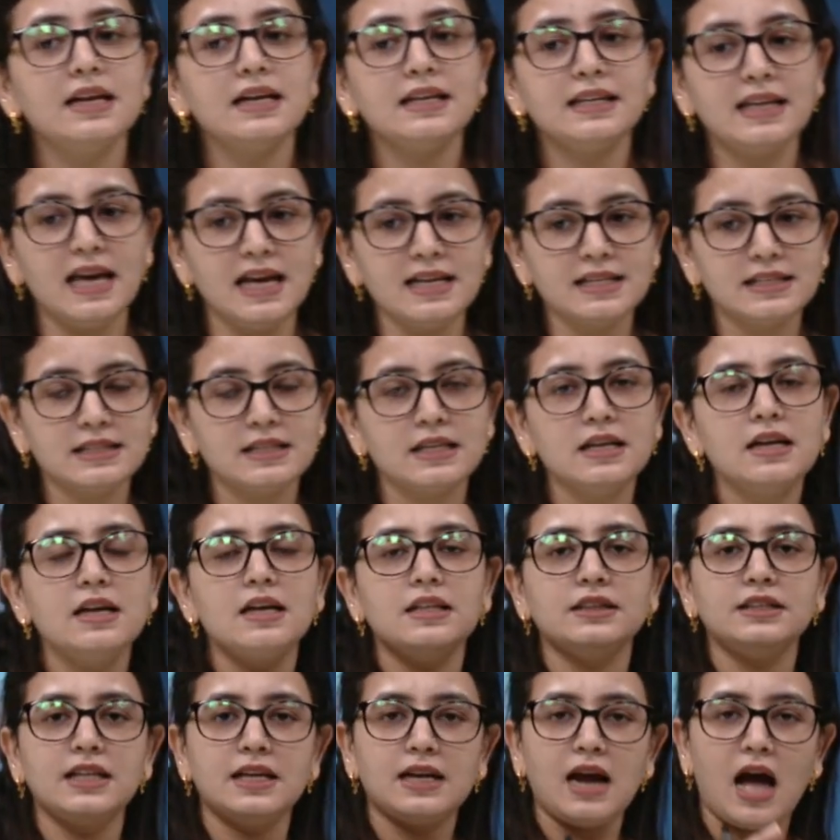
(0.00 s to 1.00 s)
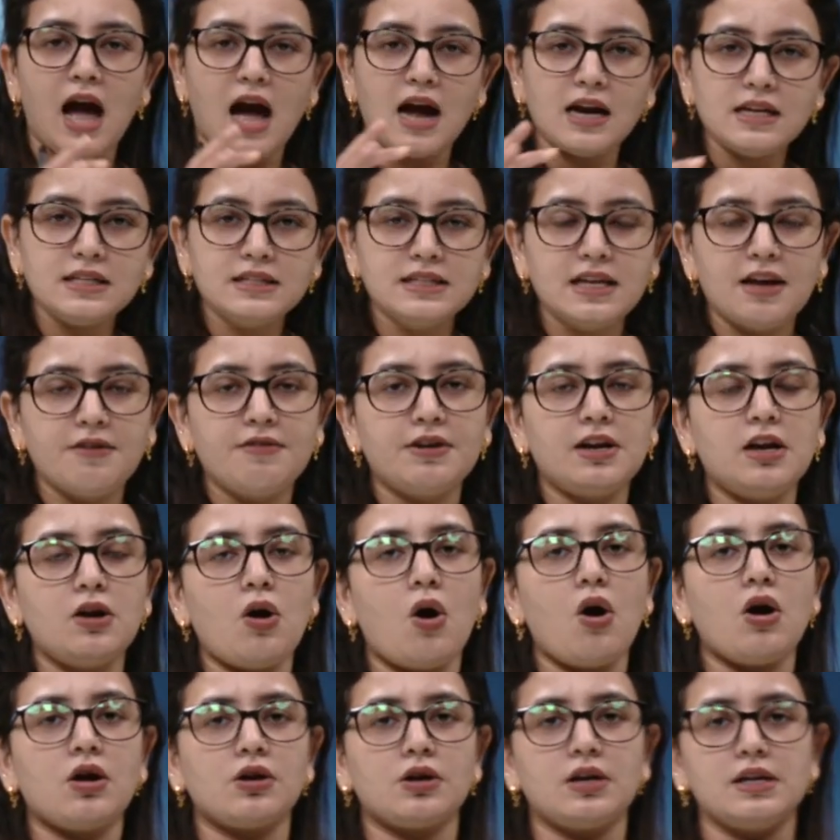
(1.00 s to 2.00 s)
Yes, there are several
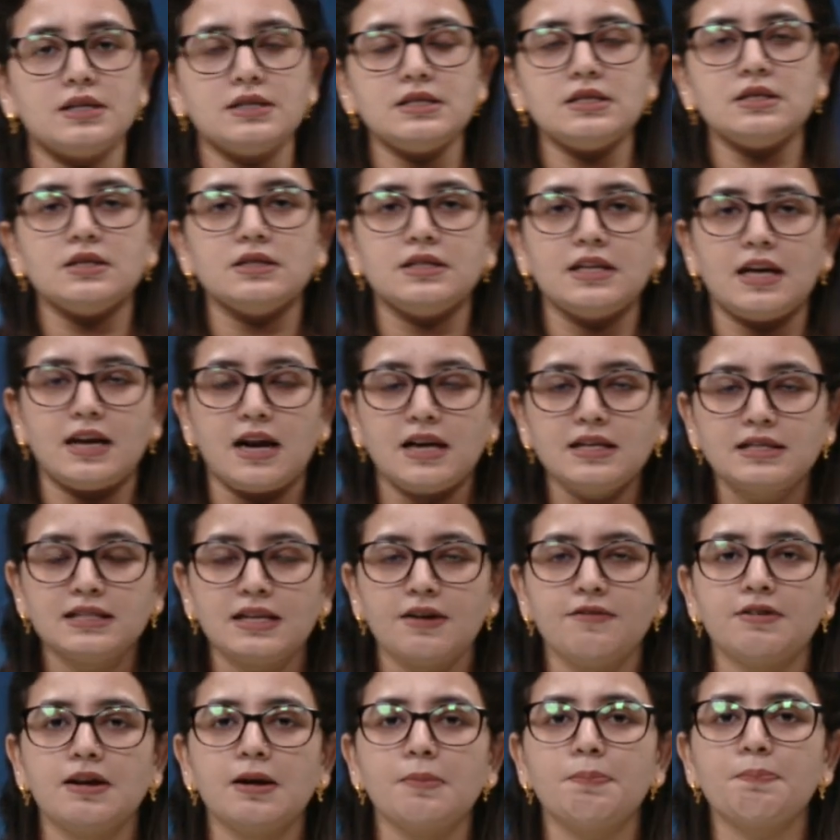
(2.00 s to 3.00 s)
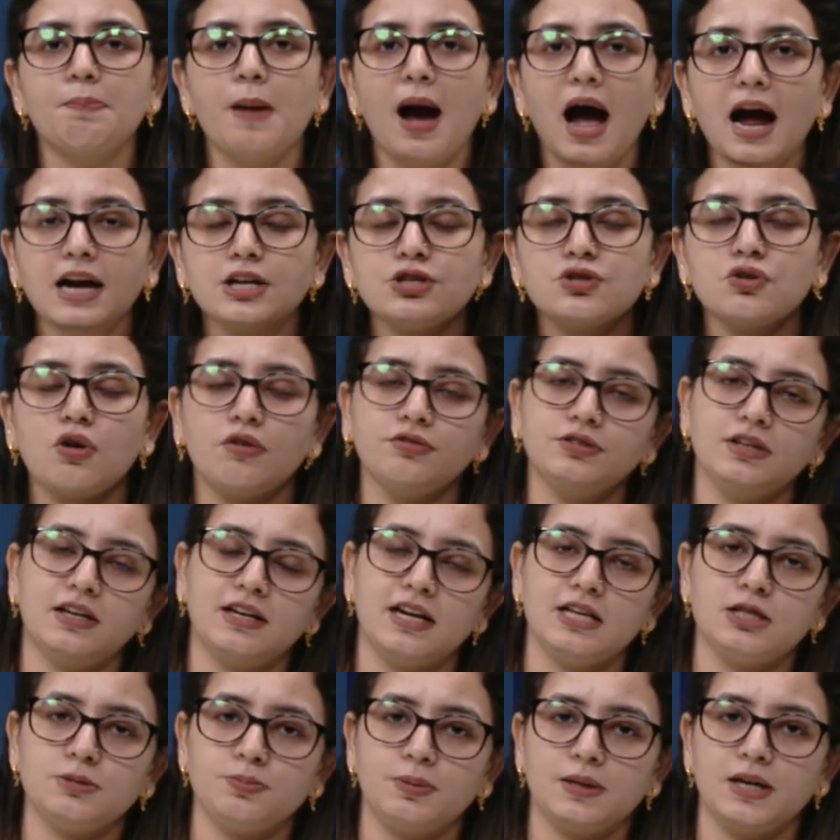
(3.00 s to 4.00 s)
organs, there are several parts of the
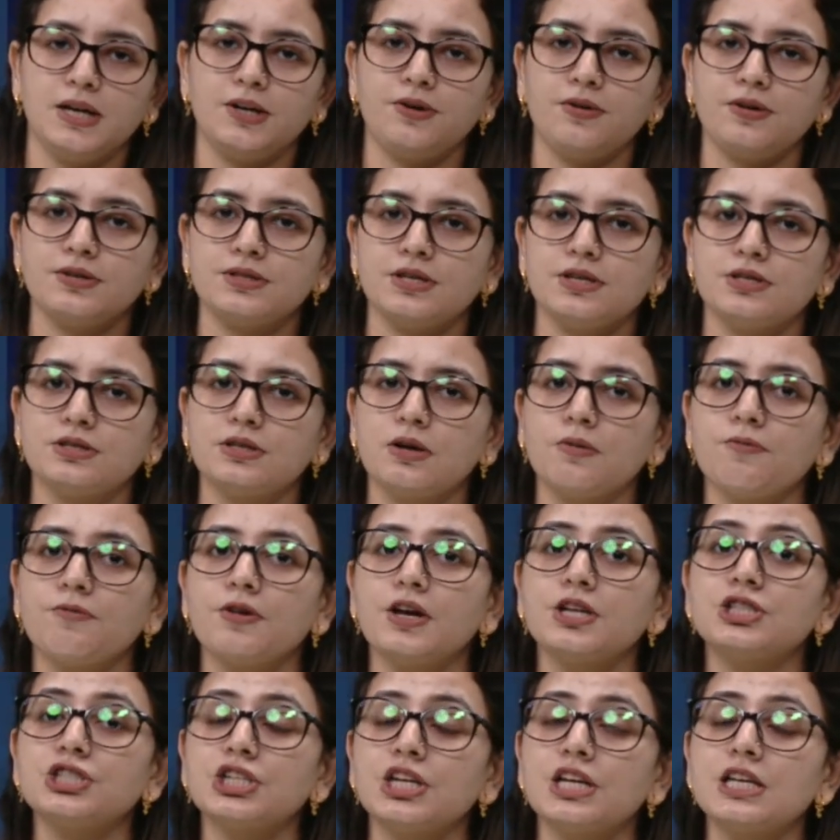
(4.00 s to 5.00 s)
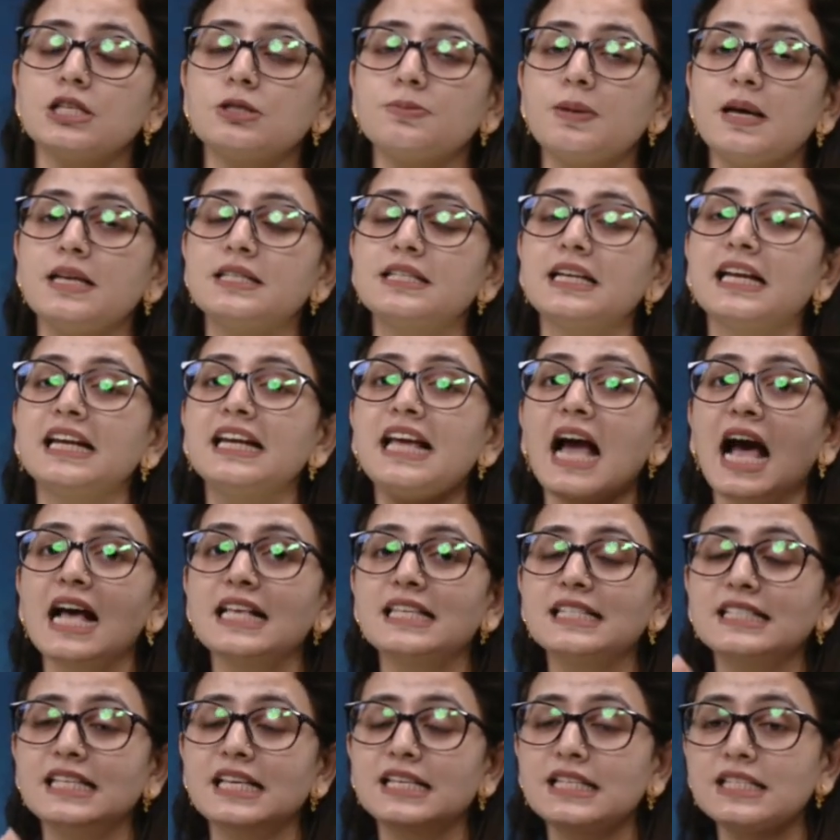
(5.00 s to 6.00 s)
respiratory system which is basically
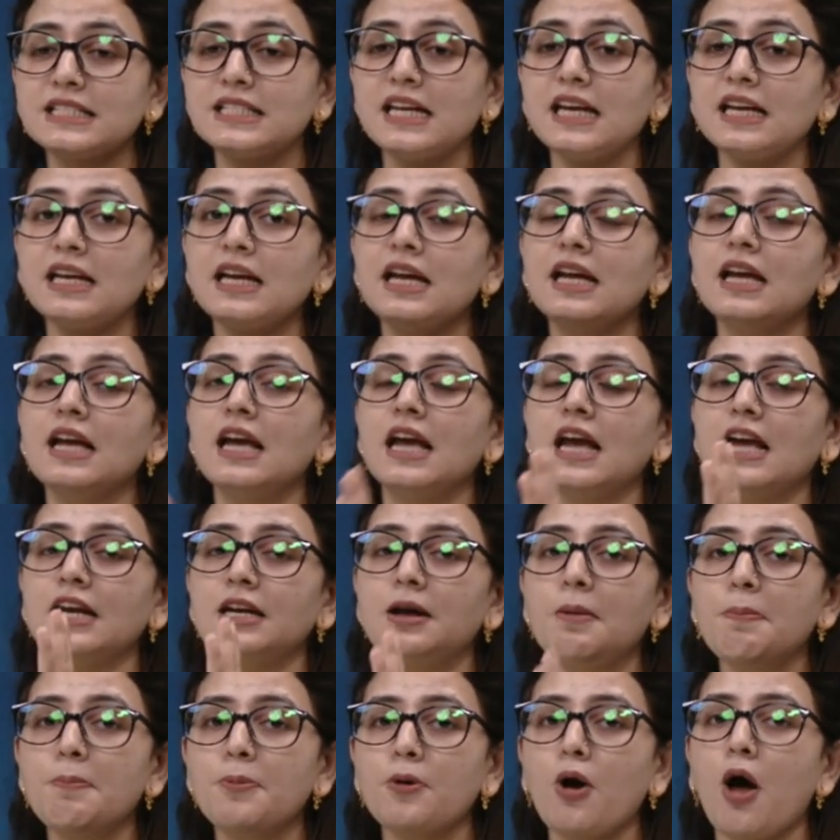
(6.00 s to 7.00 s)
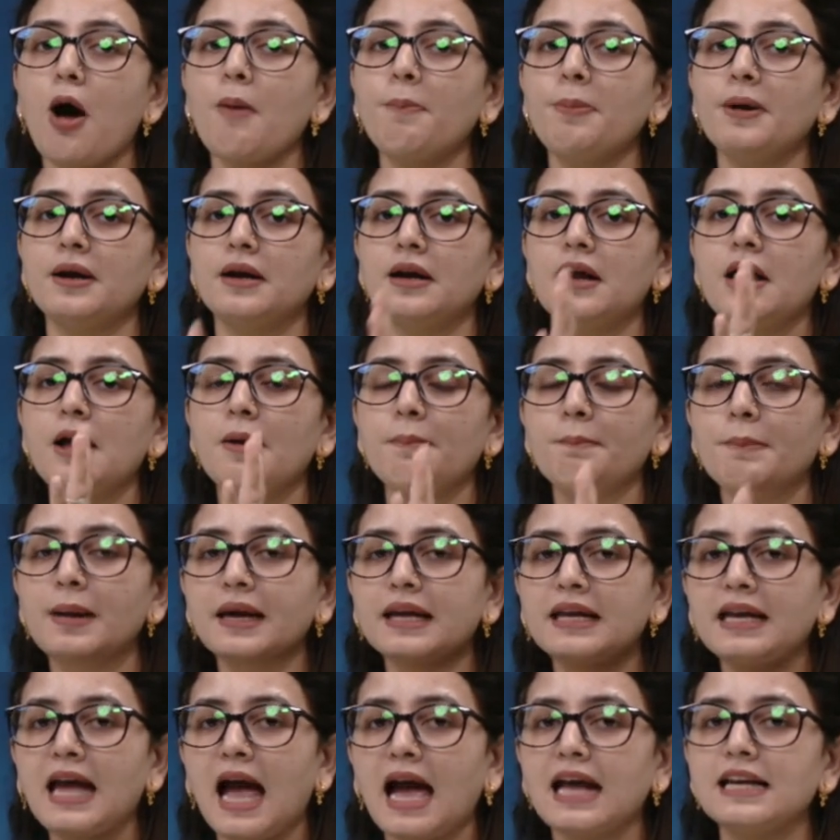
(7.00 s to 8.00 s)
assisting in a proper
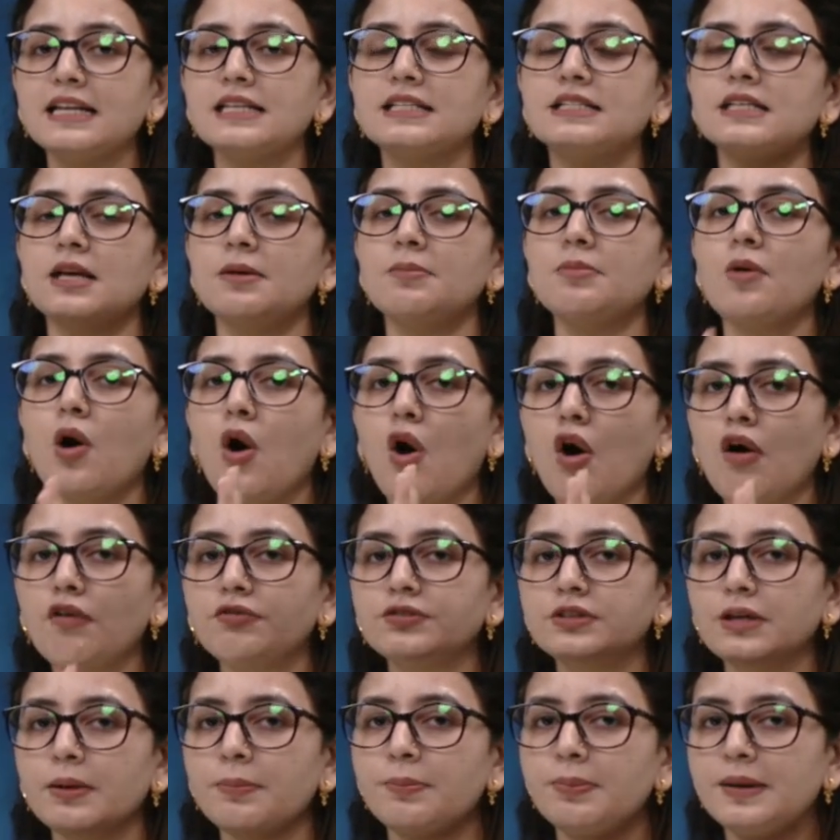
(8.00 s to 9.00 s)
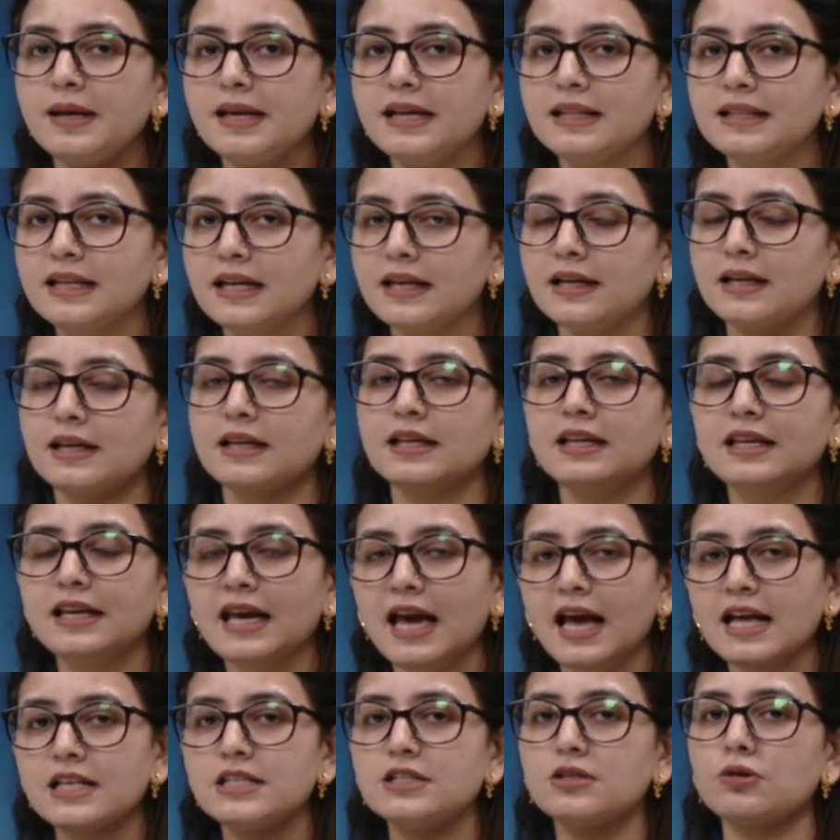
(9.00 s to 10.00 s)
mechanism of the breathing.
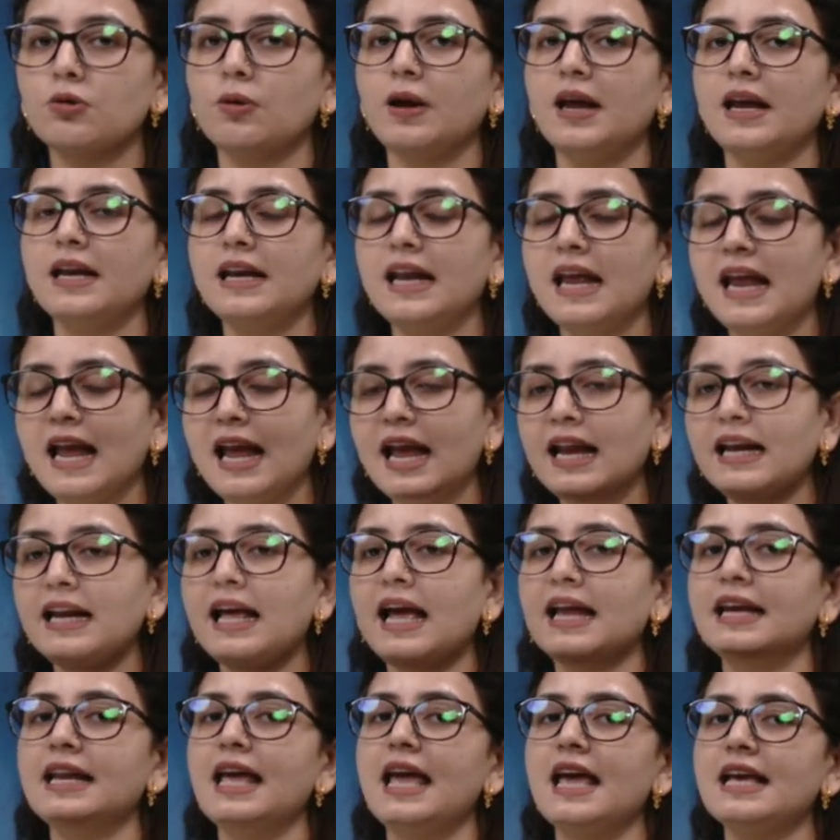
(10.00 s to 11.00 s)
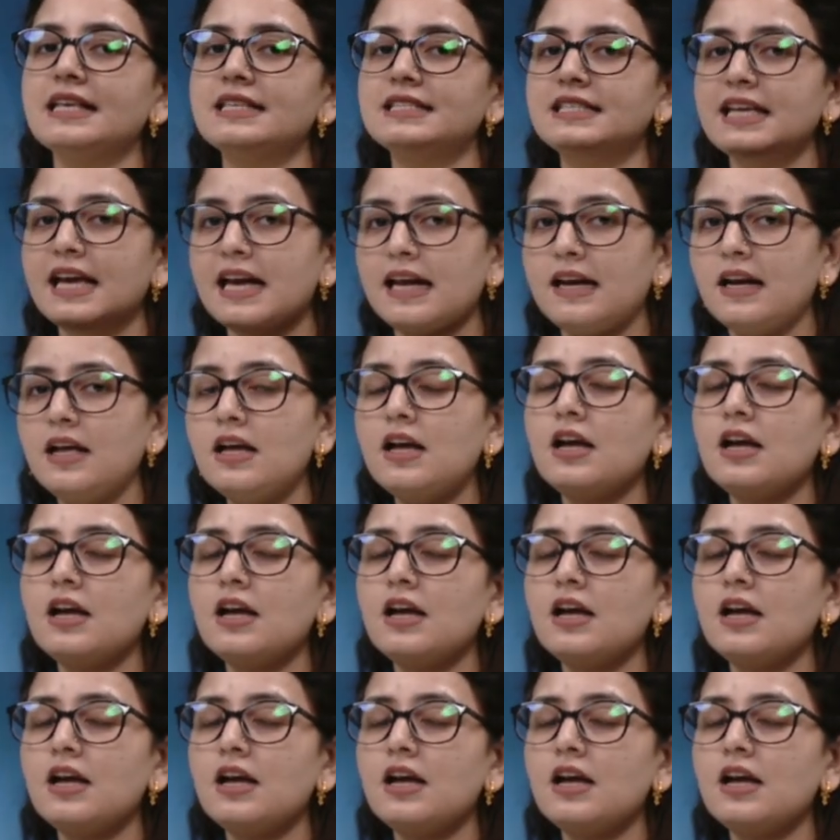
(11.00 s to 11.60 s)
Yes, so inhale and exhale.